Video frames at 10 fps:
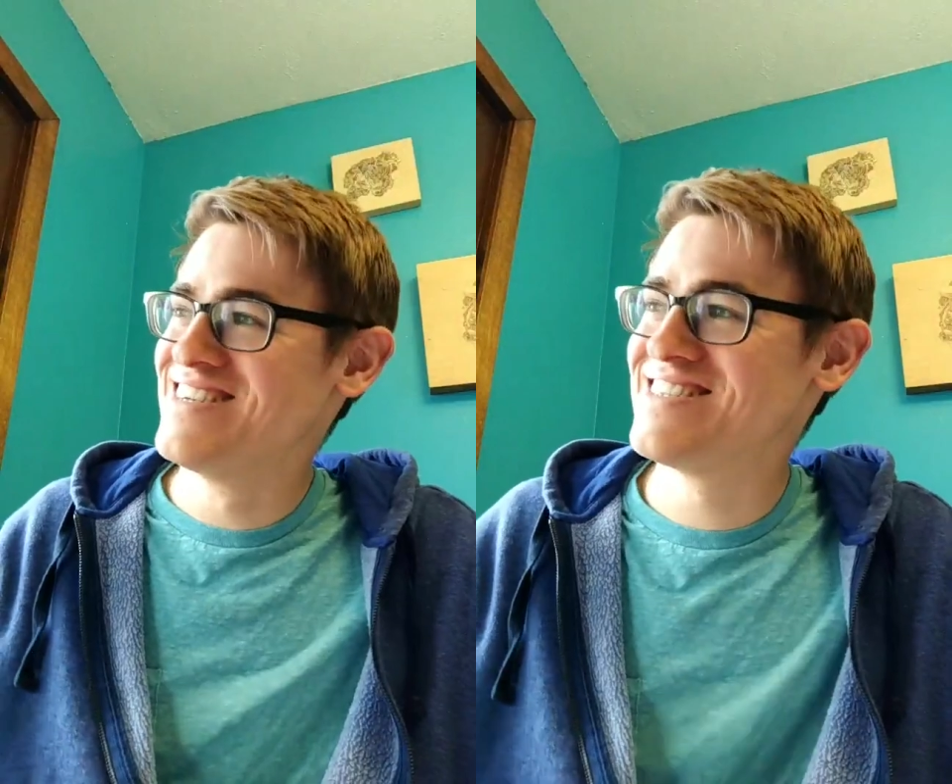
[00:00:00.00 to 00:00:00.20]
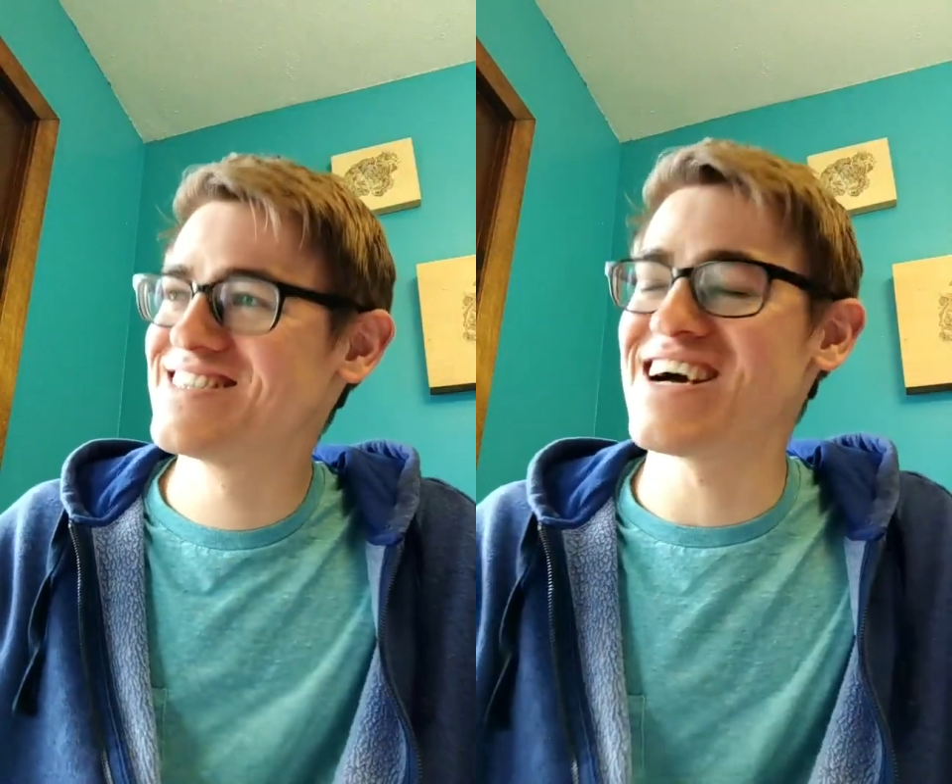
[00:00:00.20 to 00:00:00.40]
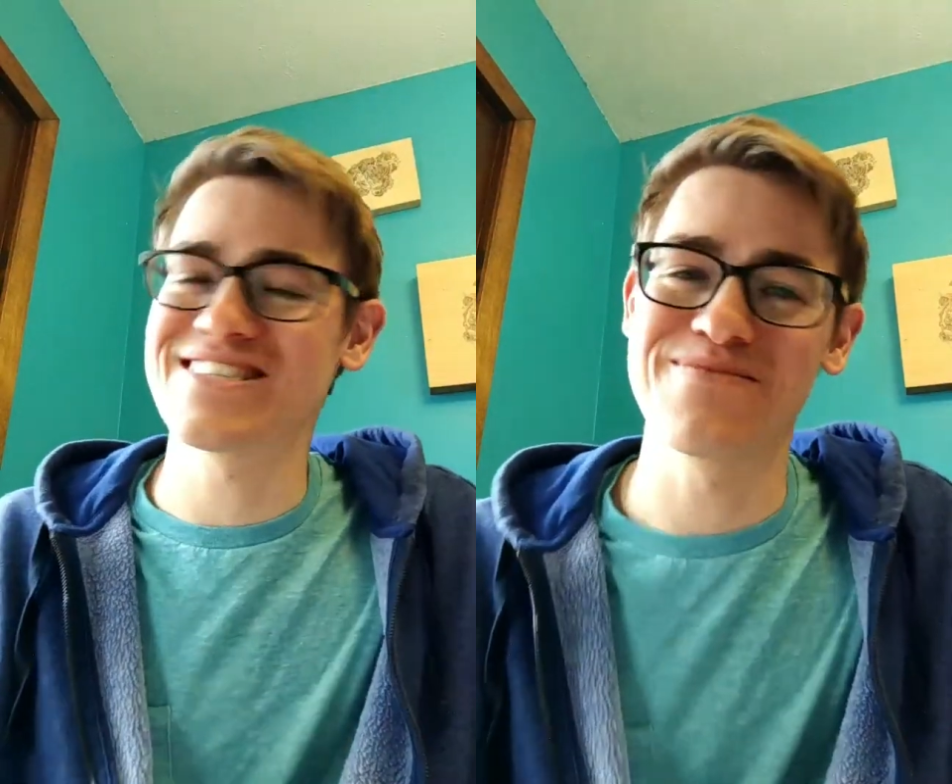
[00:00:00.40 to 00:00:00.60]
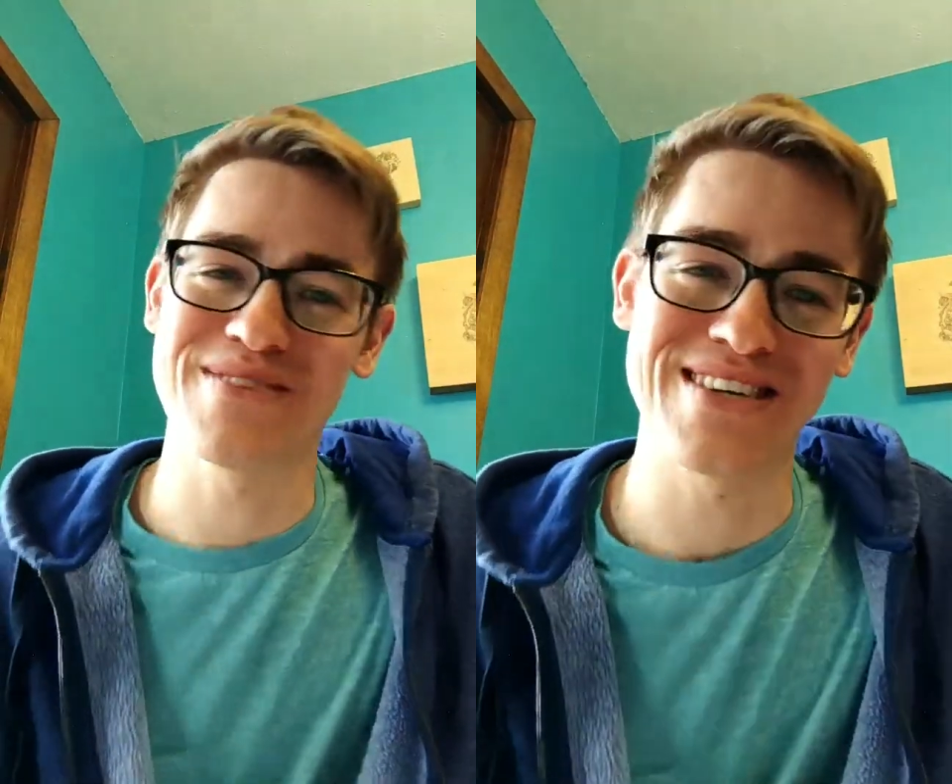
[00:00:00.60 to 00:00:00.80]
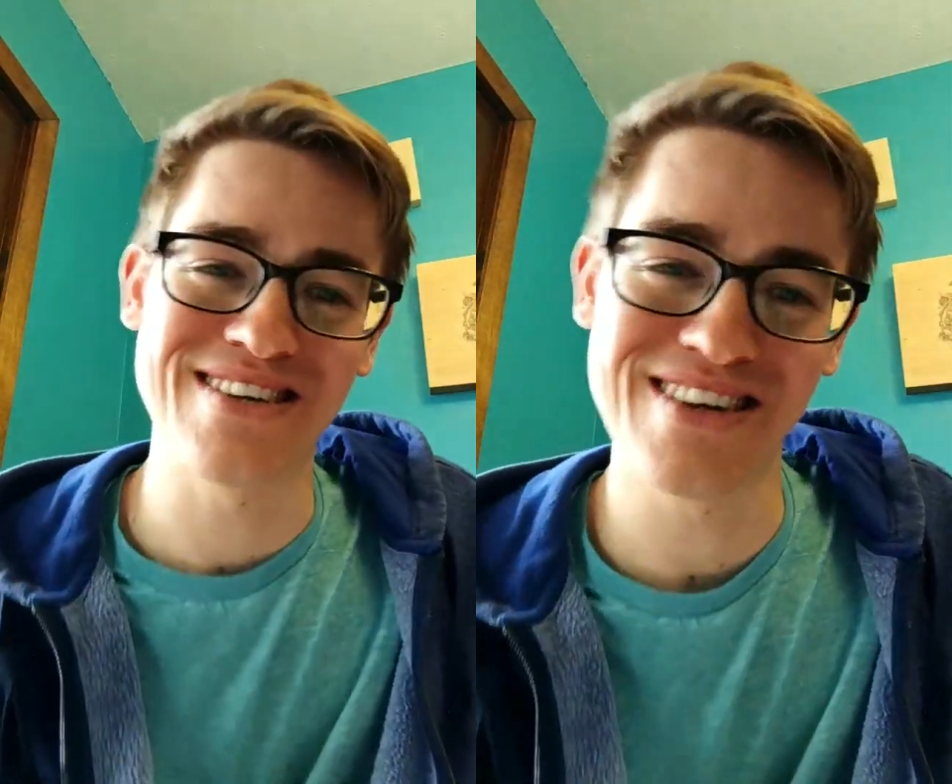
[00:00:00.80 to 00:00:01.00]
She's got
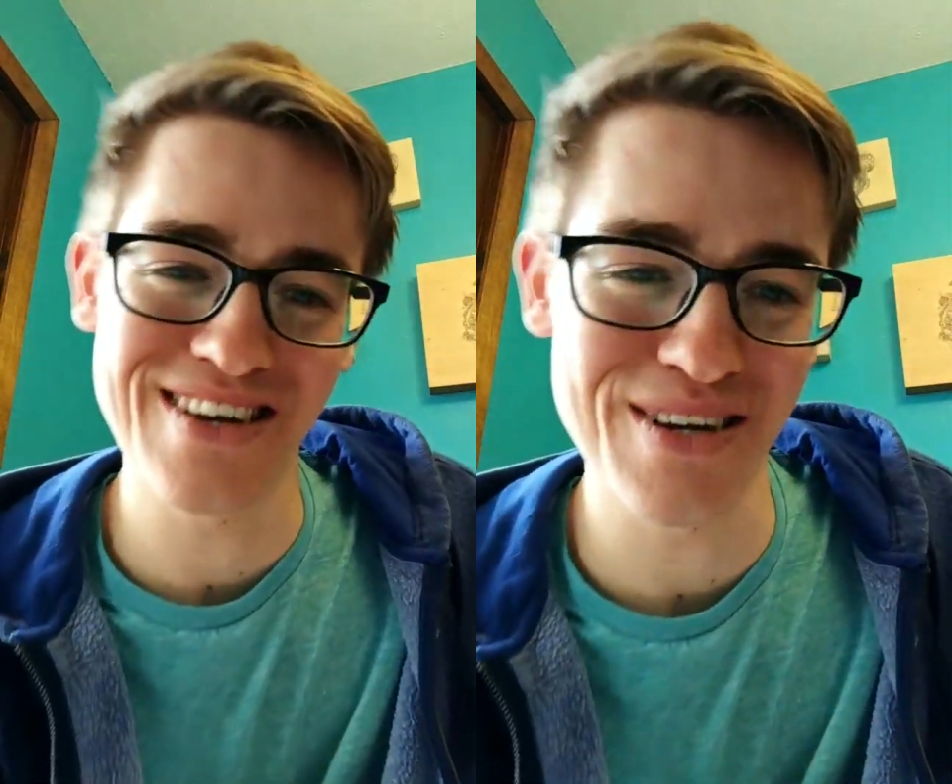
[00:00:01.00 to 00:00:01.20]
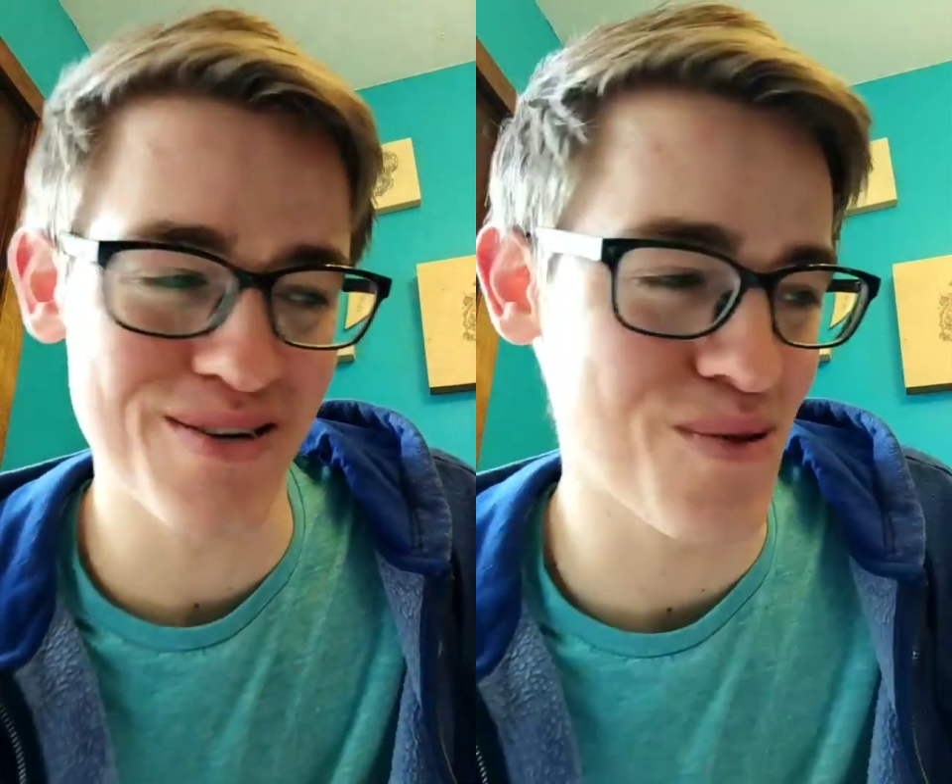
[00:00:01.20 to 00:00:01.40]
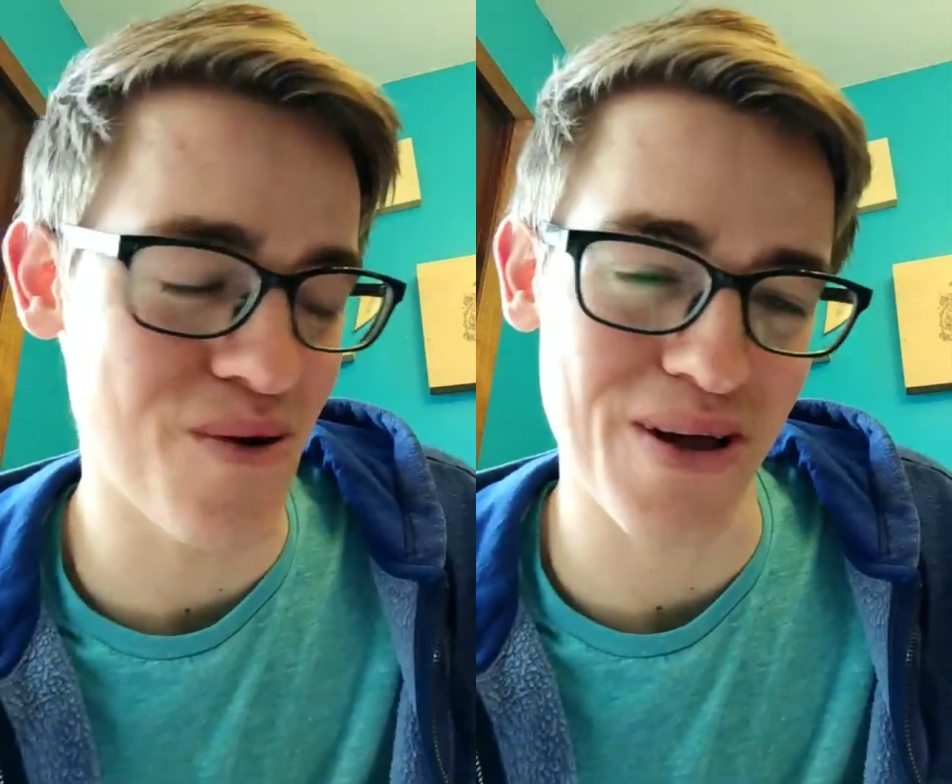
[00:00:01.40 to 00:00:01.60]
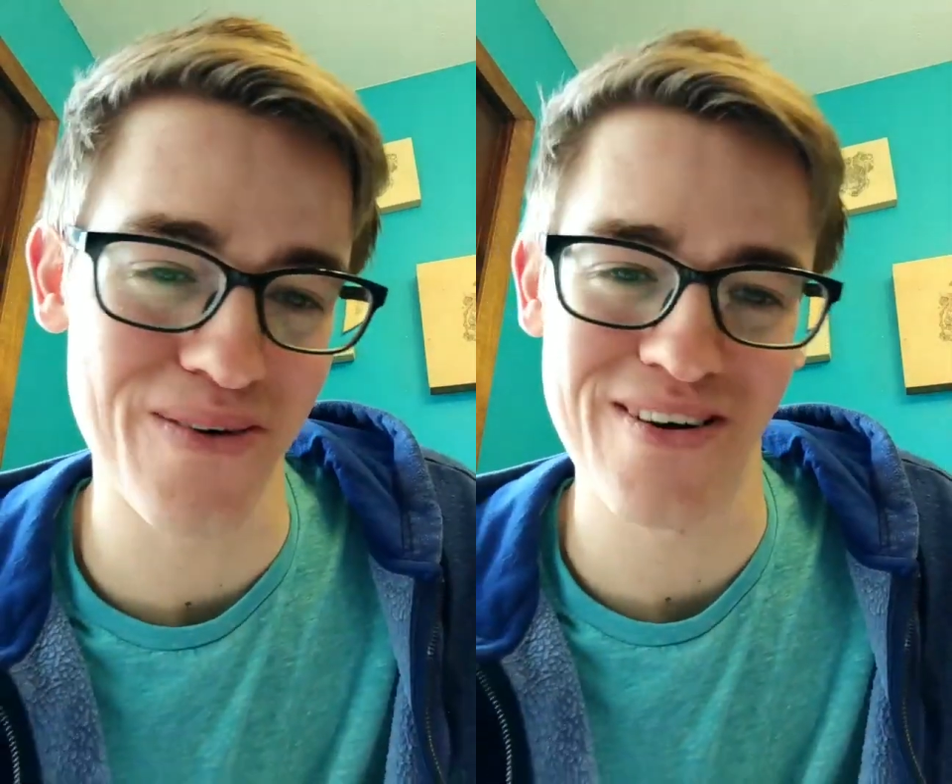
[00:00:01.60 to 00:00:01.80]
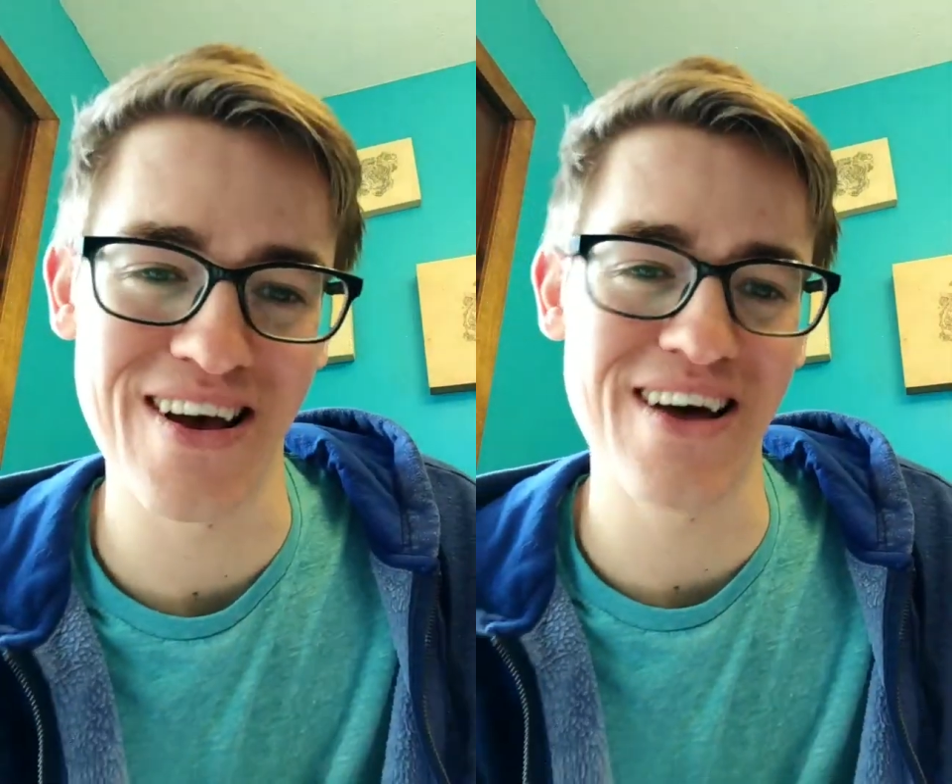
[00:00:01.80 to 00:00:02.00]
something glory
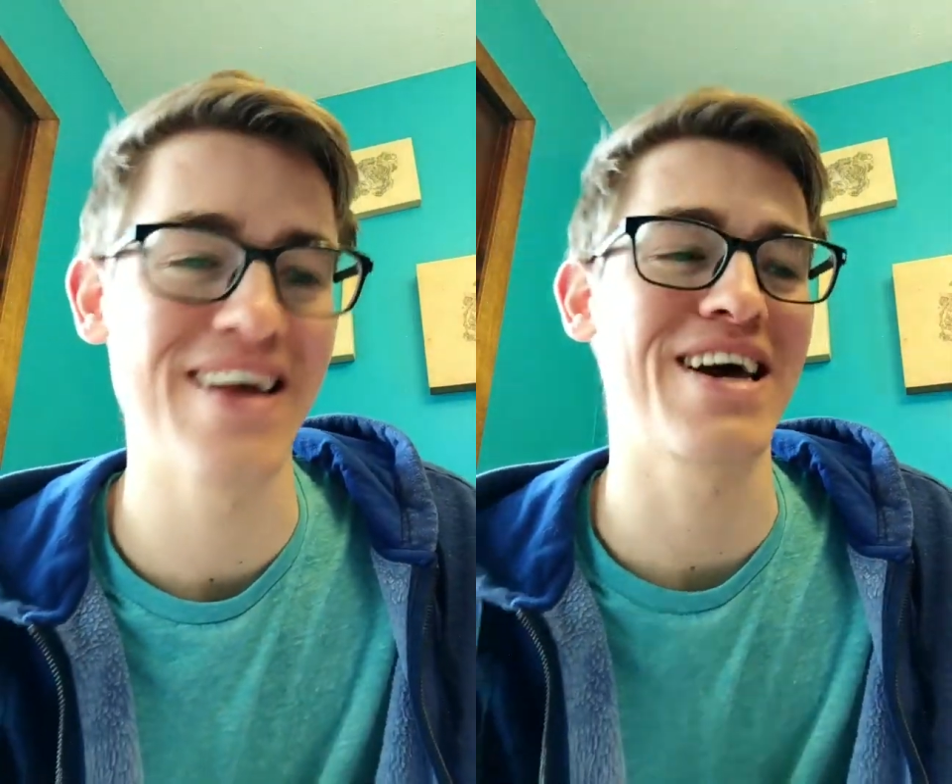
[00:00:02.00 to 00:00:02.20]
going on.